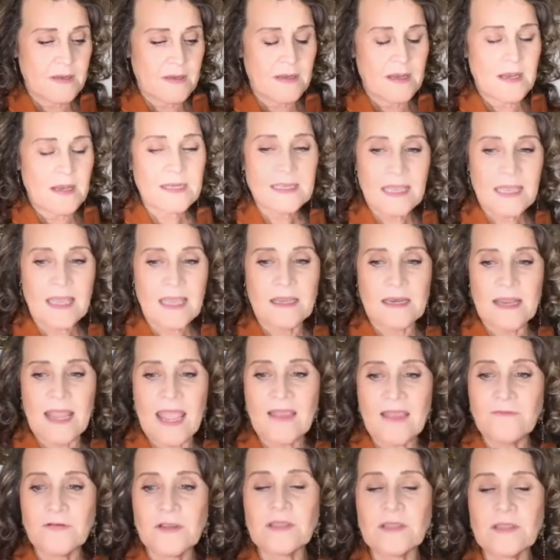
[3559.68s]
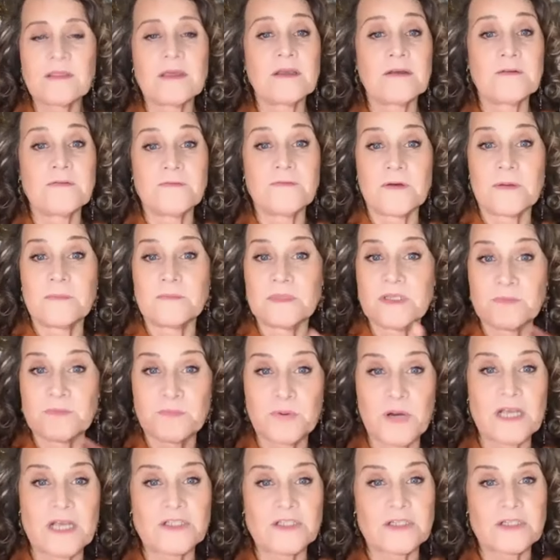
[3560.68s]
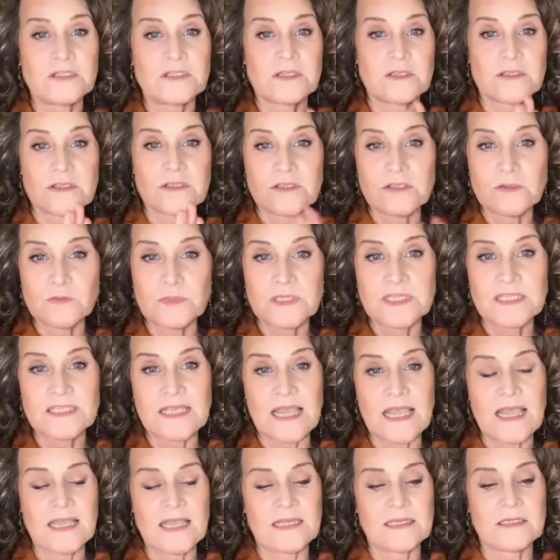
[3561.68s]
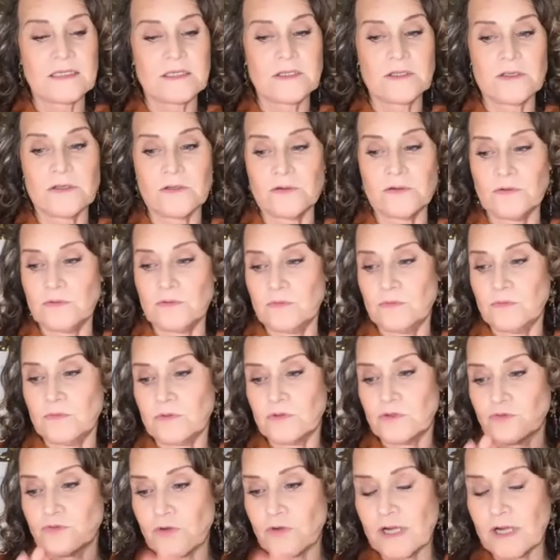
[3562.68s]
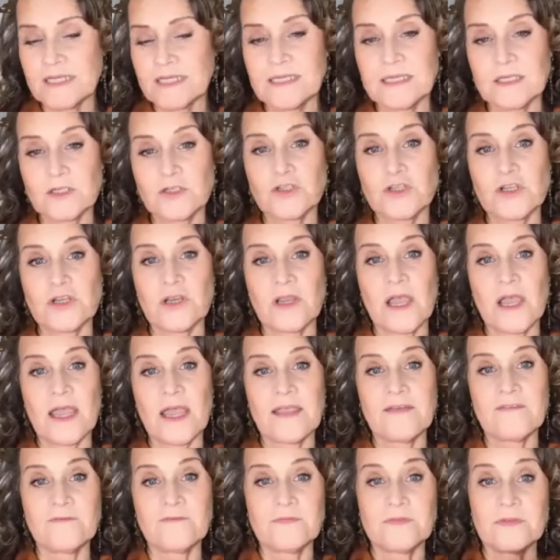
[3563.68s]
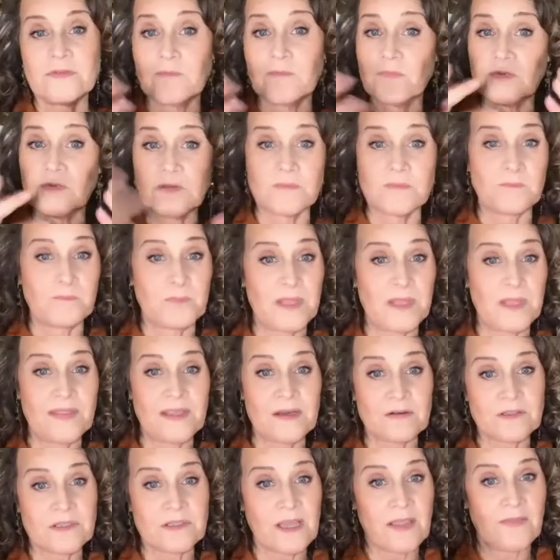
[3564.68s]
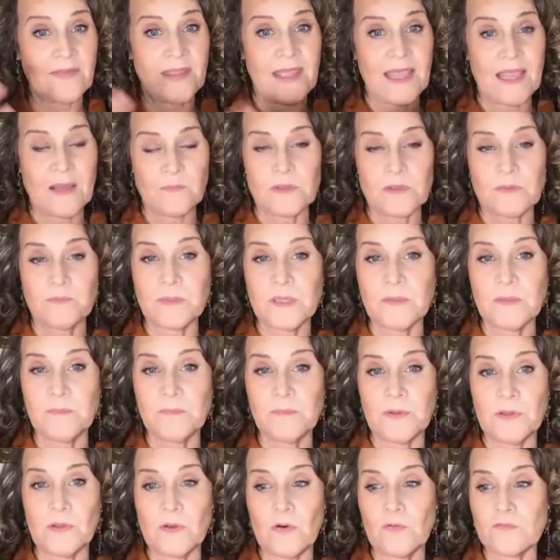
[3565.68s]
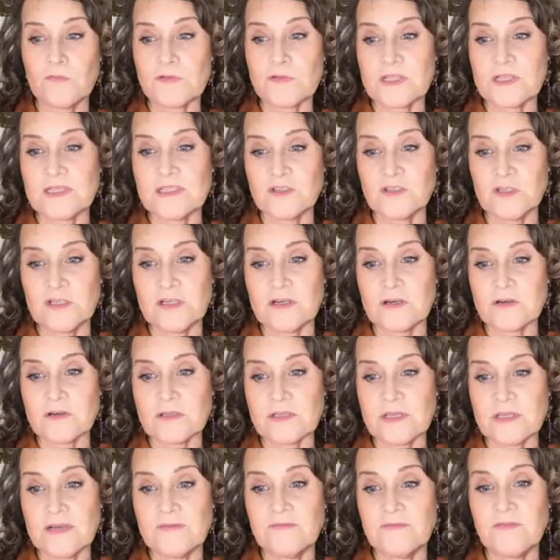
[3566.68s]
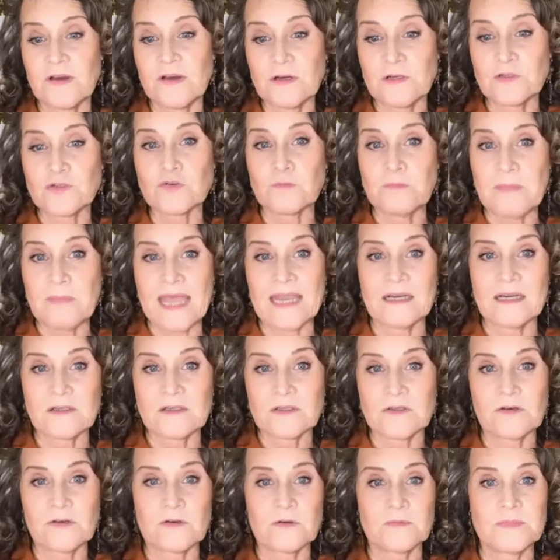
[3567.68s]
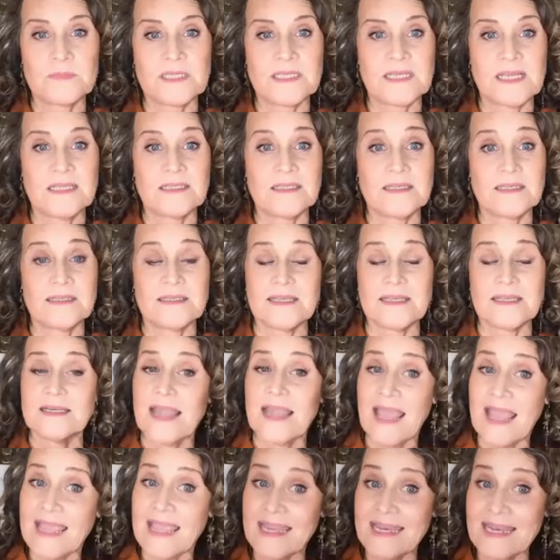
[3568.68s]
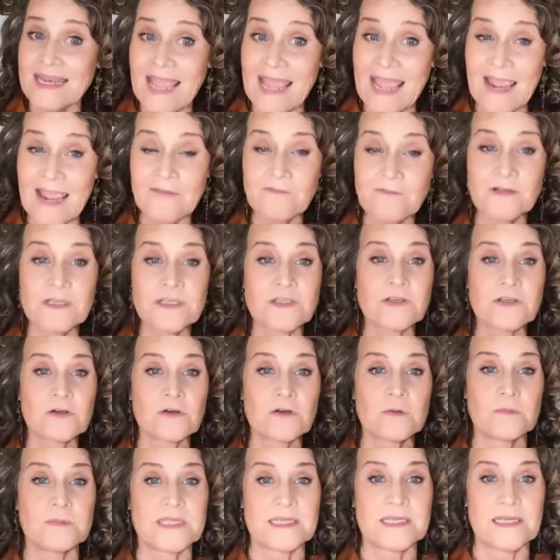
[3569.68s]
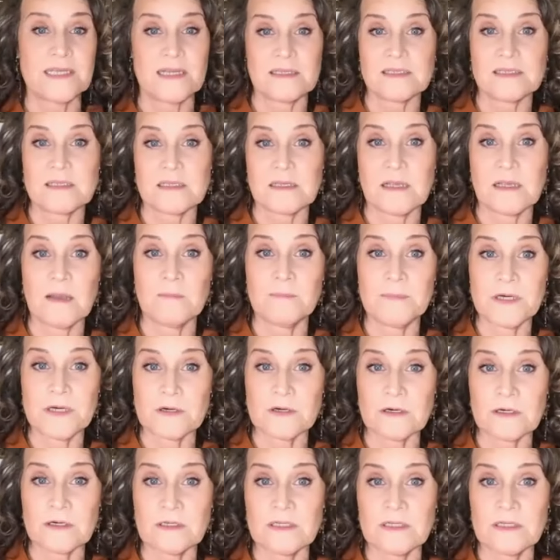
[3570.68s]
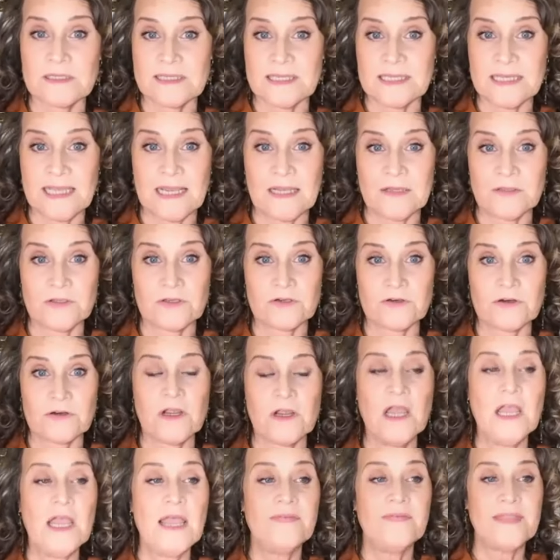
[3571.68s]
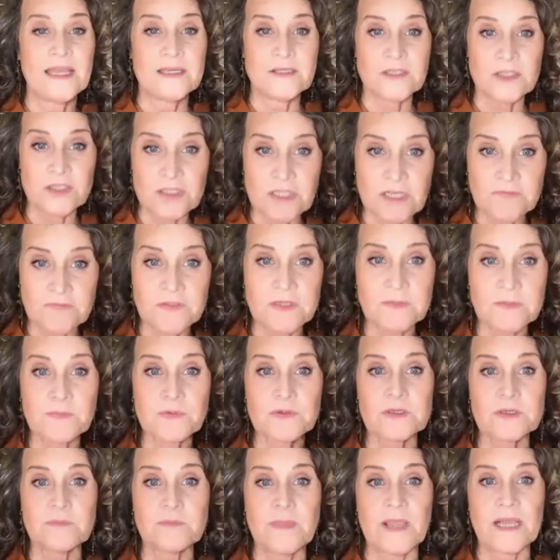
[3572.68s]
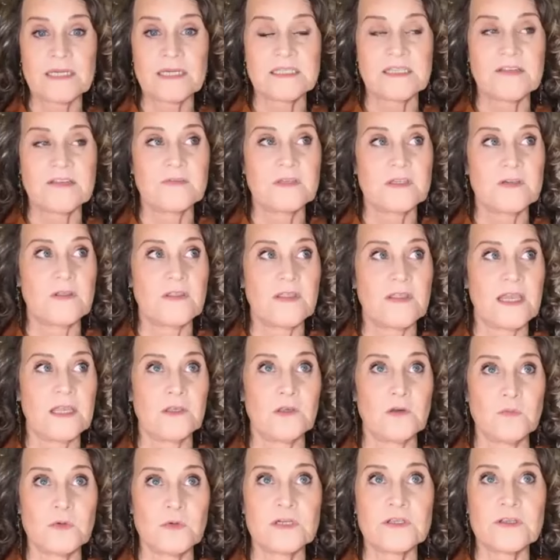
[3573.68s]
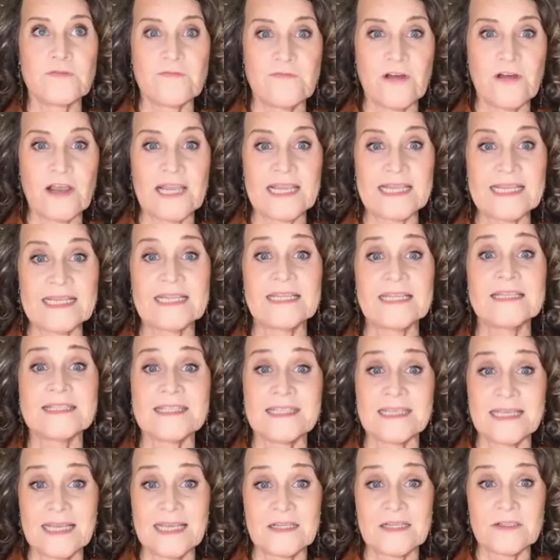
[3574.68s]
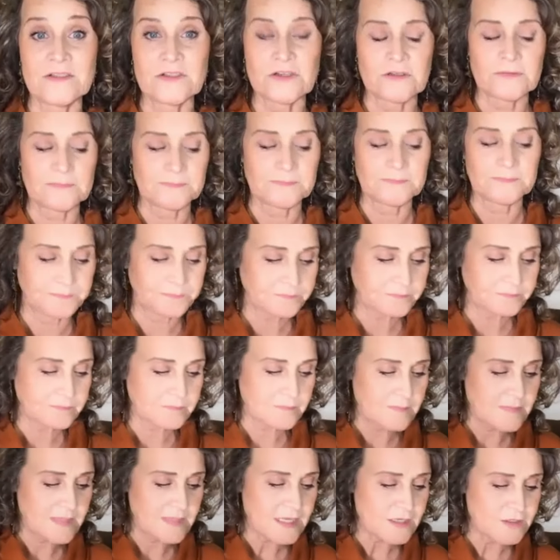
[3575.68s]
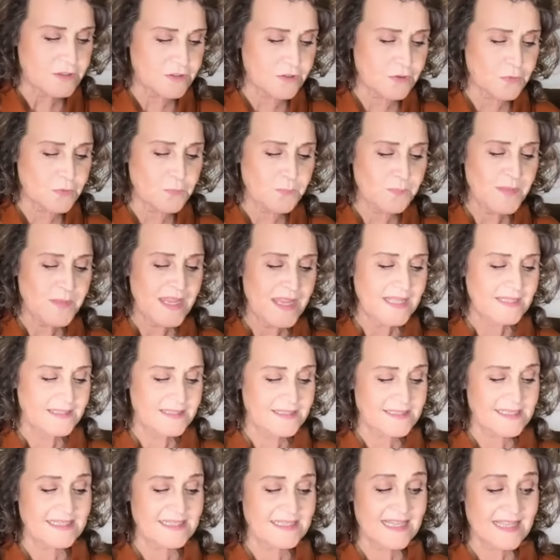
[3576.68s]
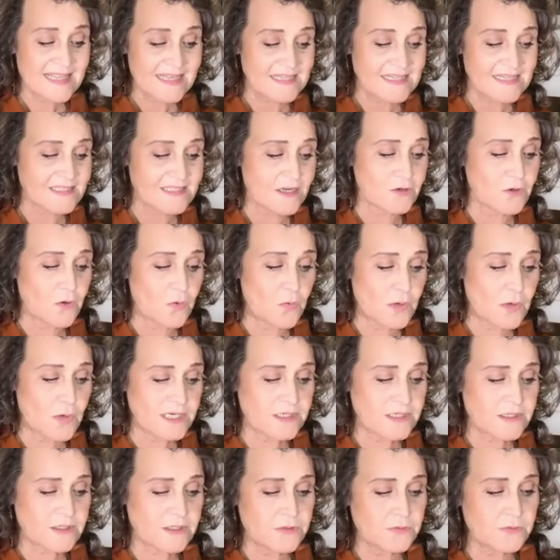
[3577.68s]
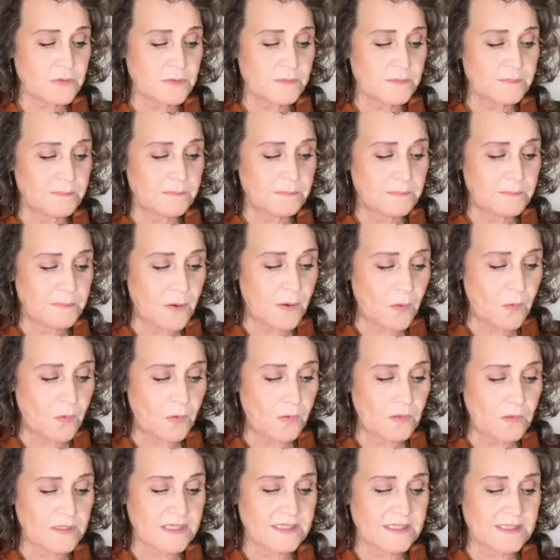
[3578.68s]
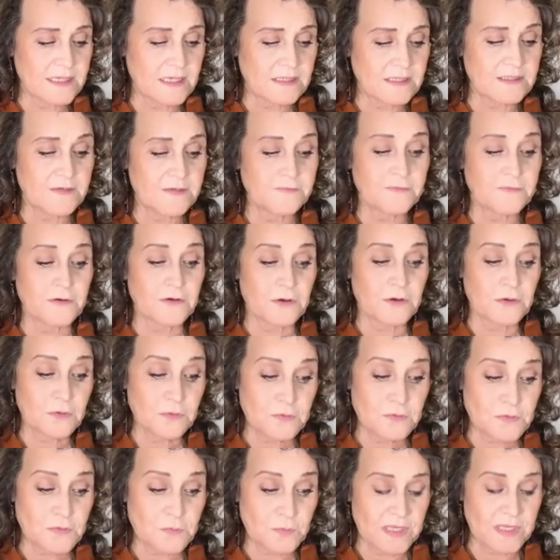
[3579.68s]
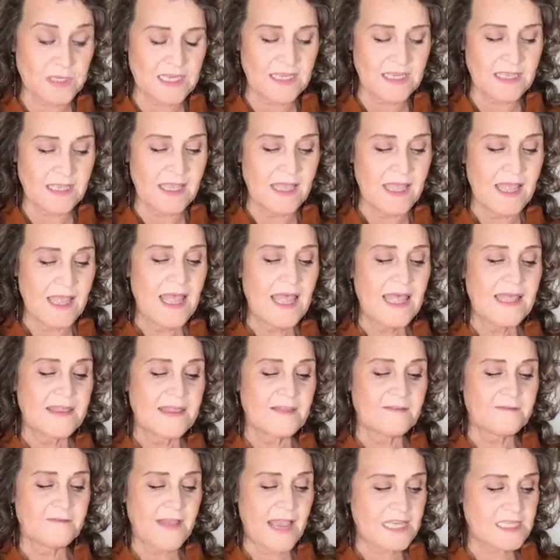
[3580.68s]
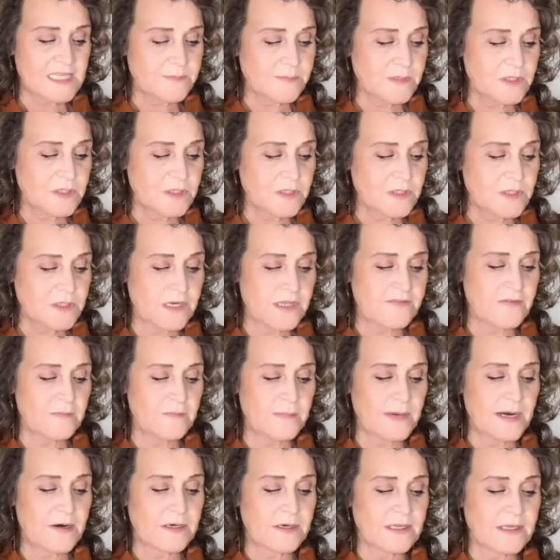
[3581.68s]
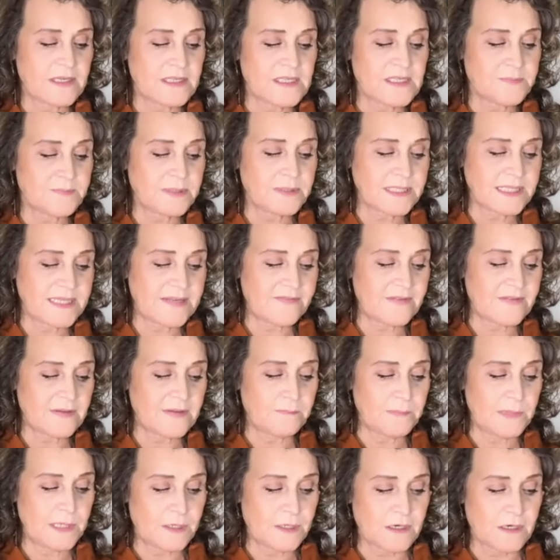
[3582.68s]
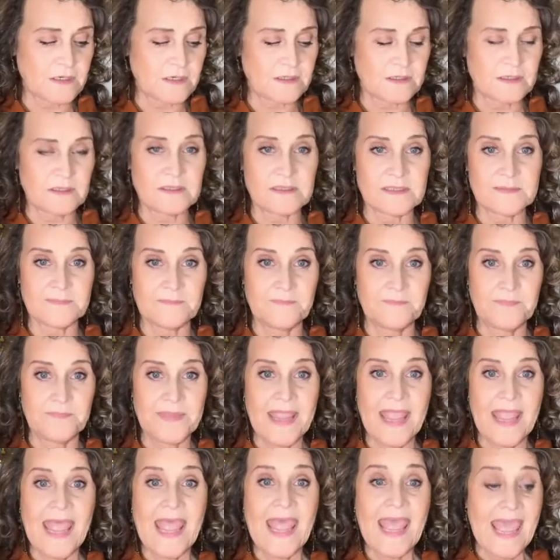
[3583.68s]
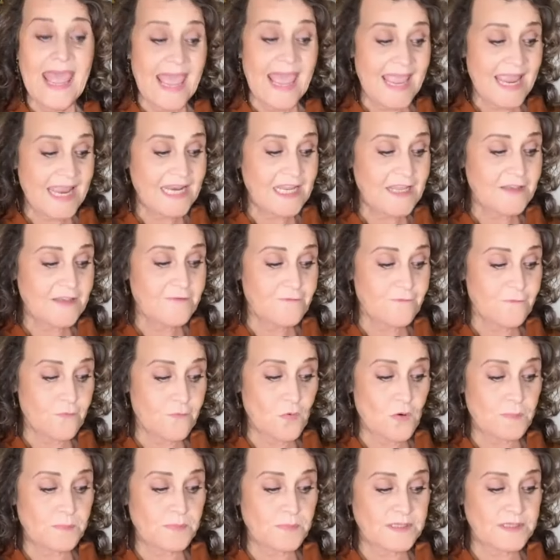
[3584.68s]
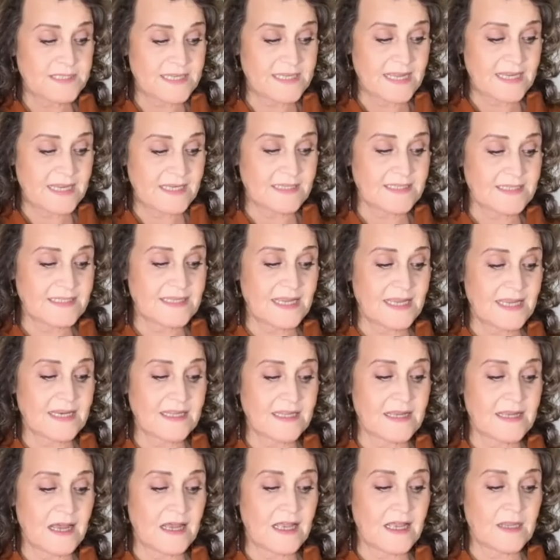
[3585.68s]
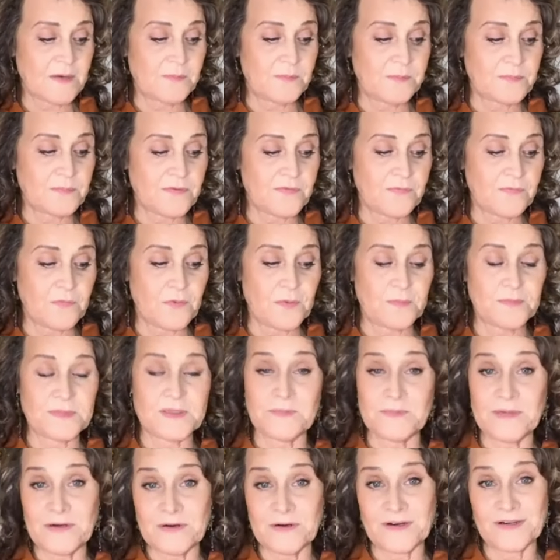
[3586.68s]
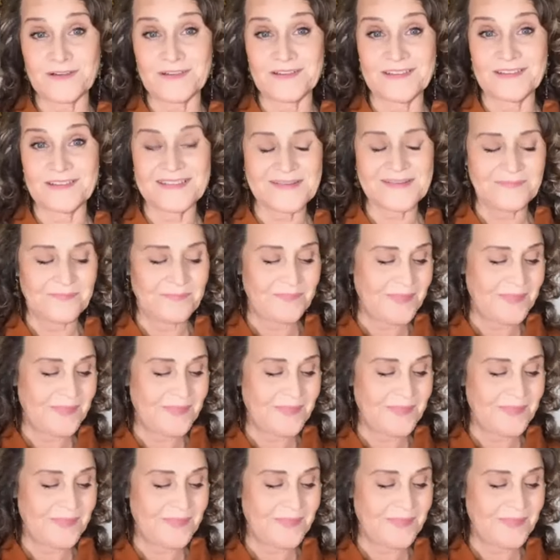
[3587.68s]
Again, everything from depression to suicide to drug addiction, I've been there, done that with people over these years in very dramatic circumstances. And in every circumstance, a miracle is the answer. That shift in perspective to that you are divine is the answer. So listen to this. According to a poll conducted for Newsweek, the vast majority of Americans believe in miracles. 84% said God performs miracles.